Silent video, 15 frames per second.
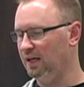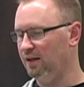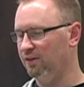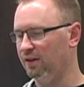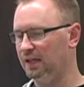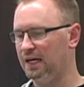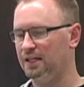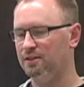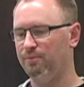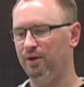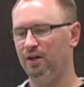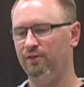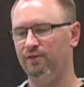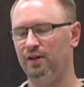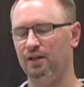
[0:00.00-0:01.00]
The last
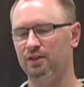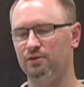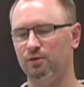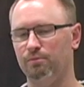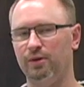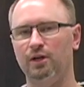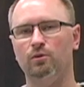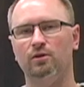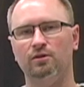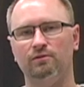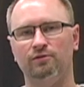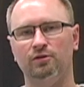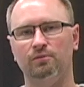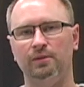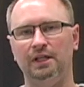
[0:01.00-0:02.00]
benefit, and it's a big one
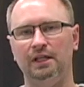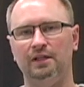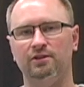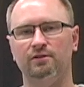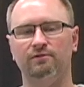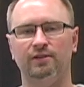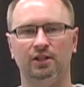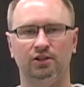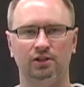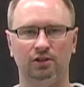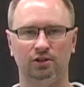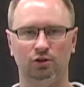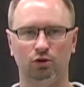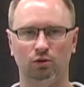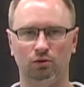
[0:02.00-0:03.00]
for me, is infection
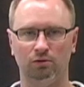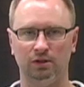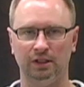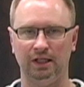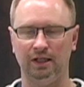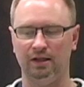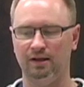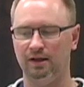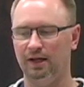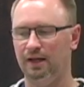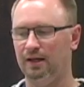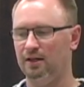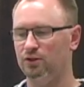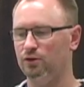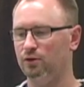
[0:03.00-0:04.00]
control related.
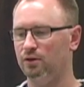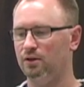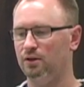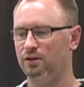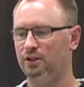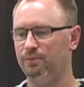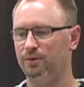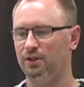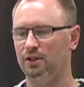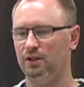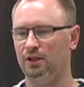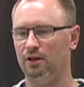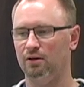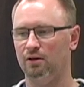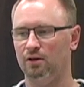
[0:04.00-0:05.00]
So
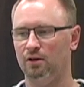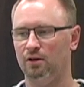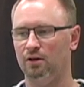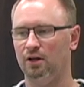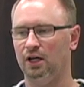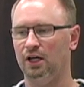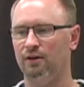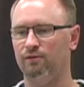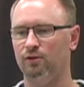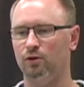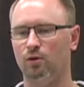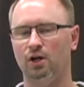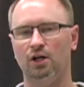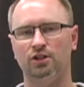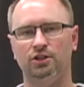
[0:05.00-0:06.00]
typically our high
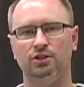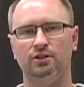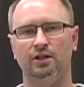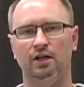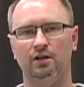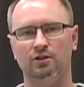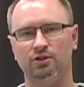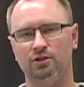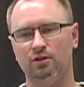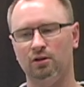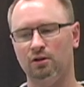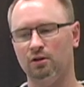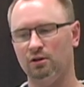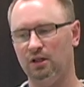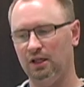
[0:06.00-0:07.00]
flow oxygen
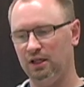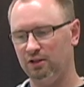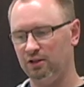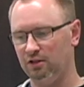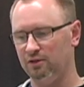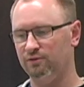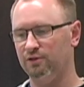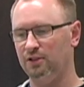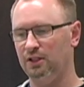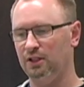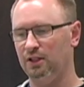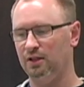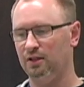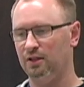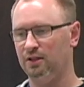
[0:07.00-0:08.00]
aerosol
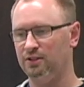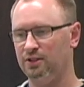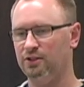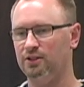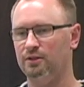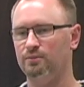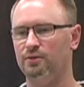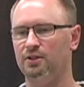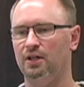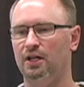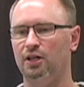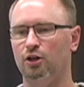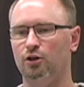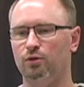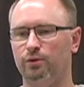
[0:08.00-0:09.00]
delivery systems
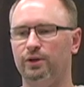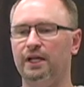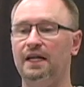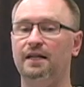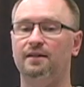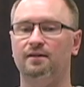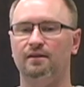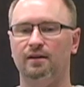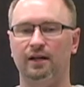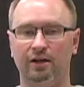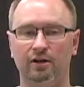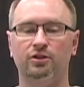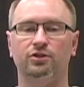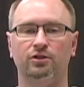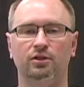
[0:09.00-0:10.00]
create an
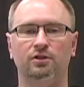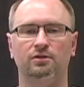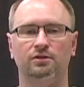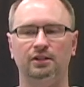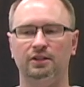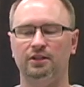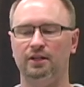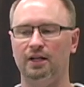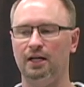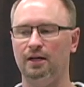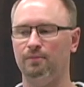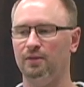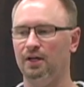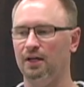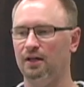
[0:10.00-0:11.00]
aerosol in the
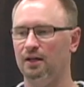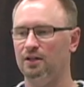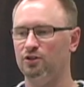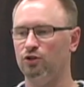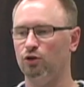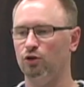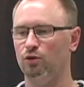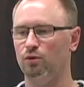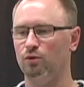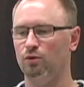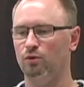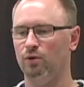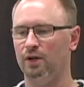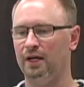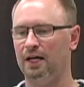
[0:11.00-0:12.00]
name. So
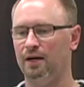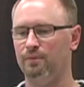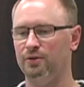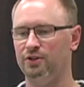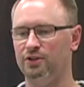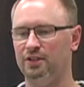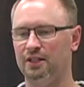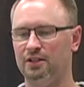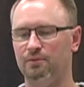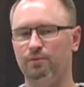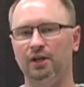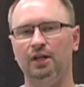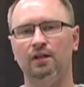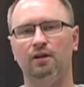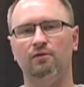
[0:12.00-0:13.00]
what happens is that's a
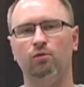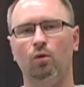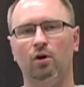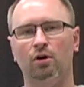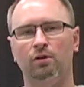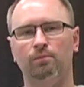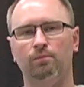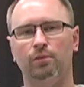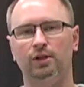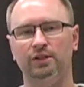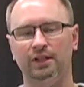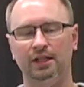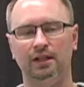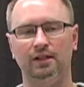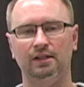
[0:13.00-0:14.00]
big enough water
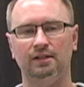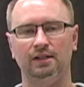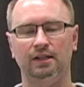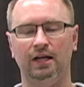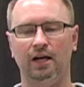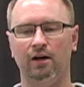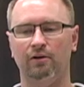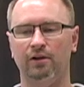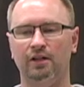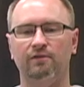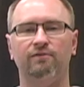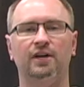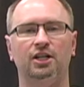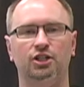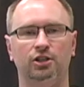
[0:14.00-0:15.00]
particulate to carry
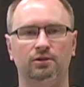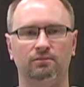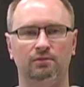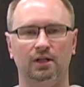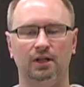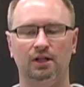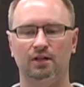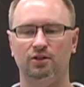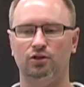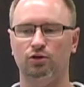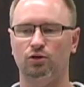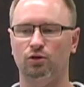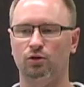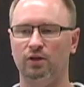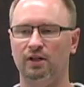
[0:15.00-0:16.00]
infection.
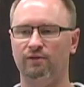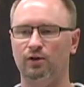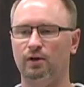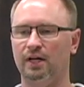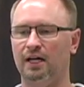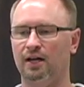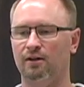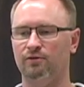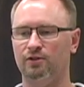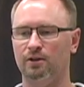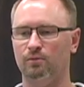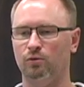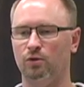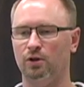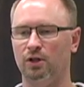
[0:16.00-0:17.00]
So if you have
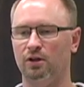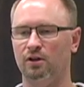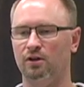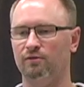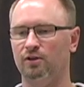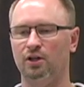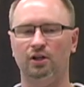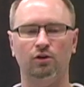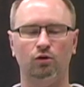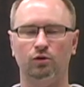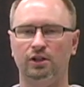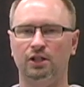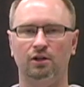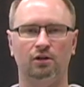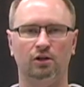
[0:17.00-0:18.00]
someone of an unknown
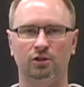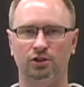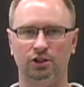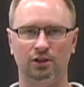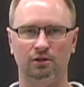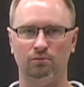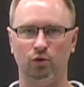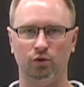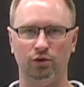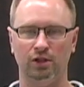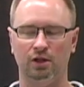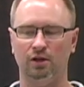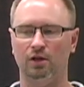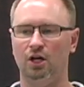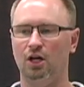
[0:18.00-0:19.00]
etiology,
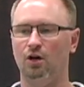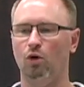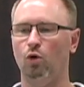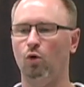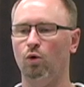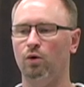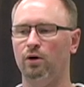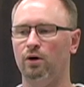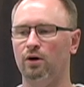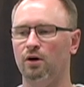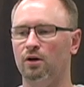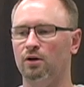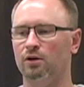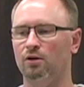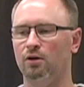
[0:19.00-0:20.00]
pneumonia, or
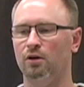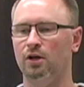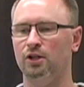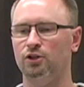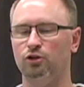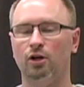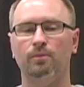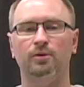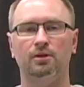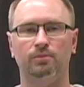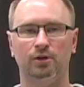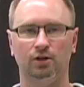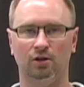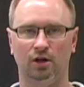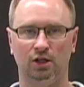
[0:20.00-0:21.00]
on droplet
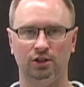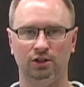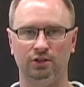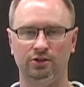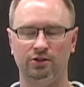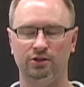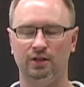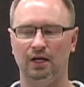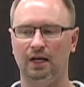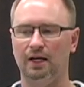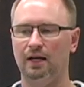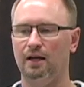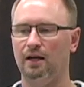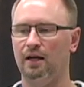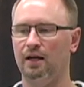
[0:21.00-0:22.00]
precautions,
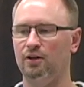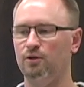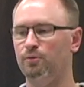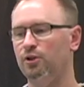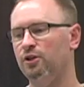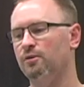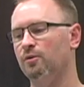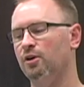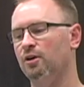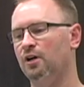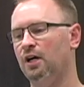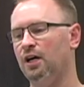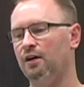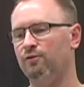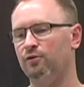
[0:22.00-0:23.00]
you put them on a
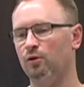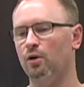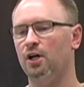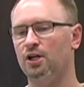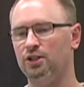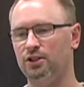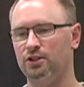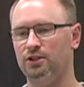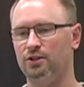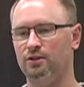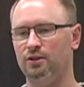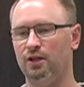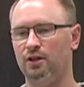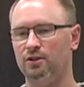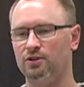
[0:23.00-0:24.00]
high flow
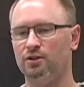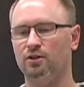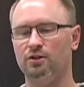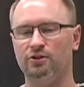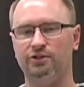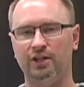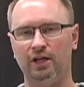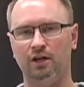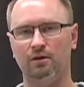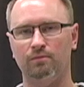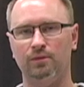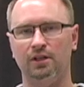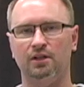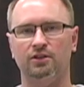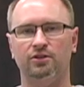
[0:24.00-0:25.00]
oxygen aerosol setup
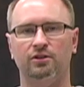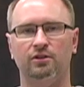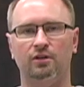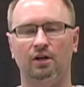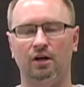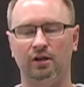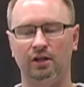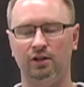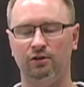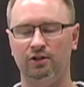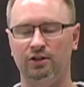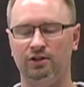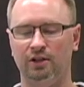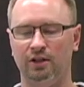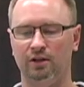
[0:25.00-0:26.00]
because of their
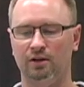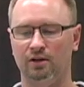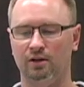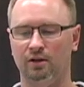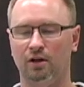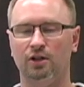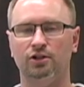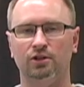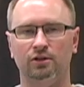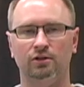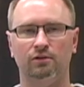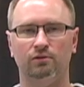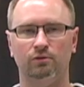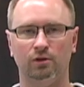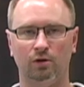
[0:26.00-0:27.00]
increasing
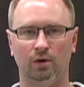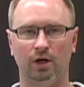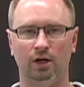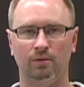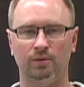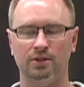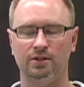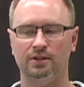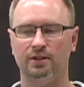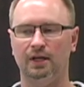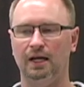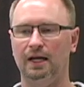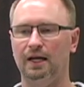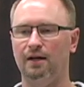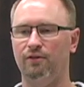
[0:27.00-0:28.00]
oxygen requirements,
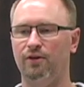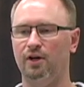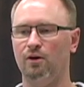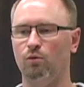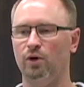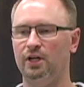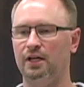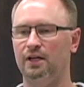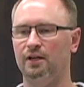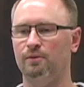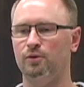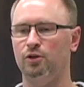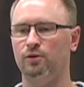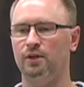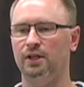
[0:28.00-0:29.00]
then what you end
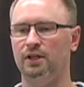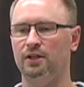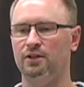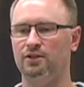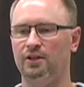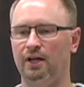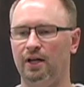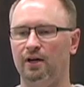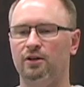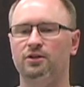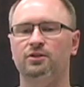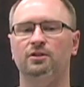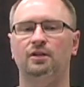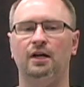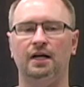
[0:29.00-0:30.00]
up doing is
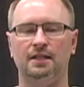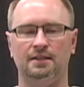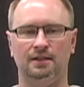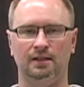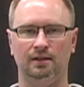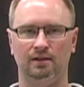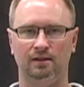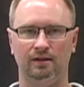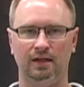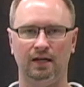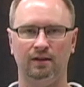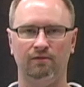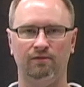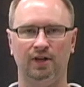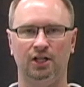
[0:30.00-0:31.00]
aerosolizing that
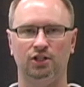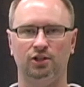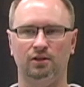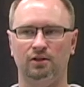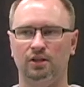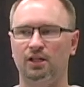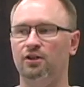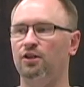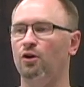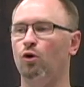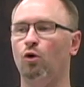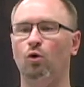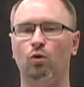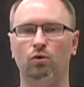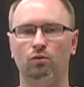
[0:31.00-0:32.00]
infection in the
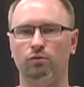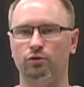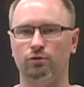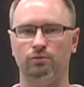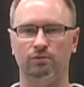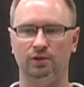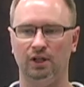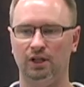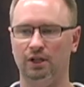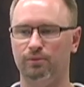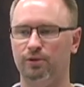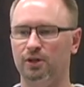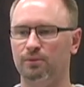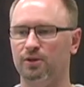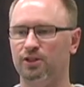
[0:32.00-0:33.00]
whole room. You
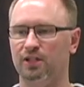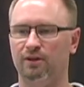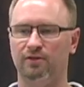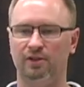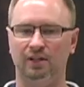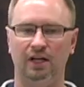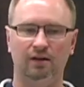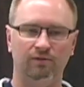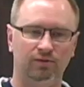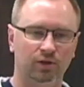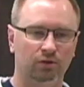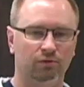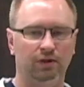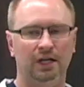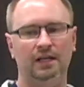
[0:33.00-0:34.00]
pretty much have a
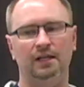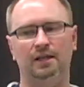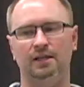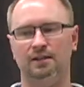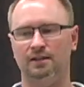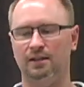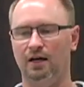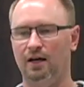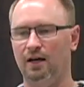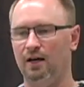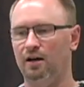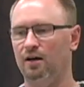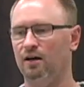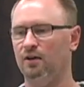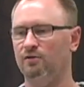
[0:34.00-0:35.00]
10-foot radius
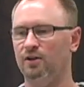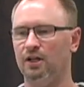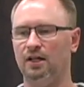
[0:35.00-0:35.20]
of a